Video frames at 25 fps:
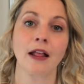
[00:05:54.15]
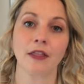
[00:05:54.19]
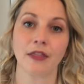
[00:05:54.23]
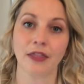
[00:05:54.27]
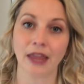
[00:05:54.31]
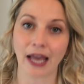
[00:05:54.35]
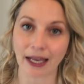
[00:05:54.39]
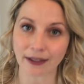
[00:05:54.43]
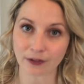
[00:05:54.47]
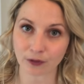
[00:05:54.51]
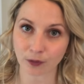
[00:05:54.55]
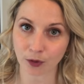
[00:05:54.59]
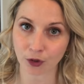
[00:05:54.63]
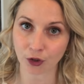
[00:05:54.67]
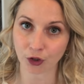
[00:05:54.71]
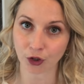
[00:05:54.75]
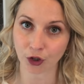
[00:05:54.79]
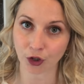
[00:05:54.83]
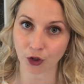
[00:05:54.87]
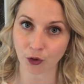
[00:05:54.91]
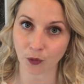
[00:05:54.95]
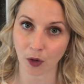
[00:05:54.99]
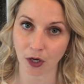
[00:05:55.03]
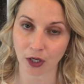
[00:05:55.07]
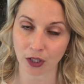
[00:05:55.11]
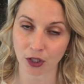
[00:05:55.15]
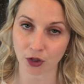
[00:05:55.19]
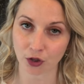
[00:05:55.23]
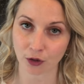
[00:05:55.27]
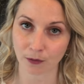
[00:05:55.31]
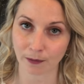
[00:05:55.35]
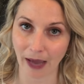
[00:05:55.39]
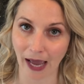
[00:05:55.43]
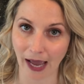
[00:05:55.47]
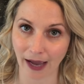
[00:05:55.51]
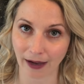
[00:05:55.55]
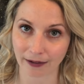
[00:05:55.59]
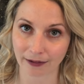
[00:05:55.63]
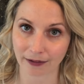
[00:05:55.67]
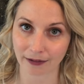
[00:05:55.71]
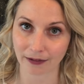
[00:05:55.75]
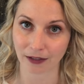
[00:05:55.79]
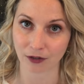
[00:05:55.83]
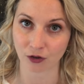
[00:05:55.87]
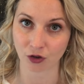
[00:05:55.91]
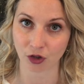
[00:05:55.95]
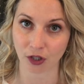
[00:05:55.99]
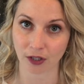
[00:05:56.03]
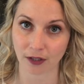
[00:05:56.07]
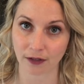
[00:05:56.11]
that's when you're gonna wanna do back
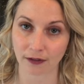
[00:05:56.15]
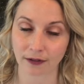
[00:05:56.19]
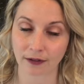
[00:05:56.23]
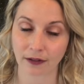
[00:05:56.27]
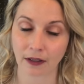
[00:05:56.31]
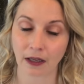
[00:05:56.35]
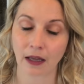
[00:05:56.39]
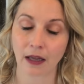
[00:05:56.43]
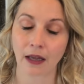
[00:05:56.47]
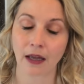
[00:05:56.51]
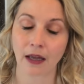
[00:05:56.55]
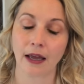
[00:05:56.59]
stitches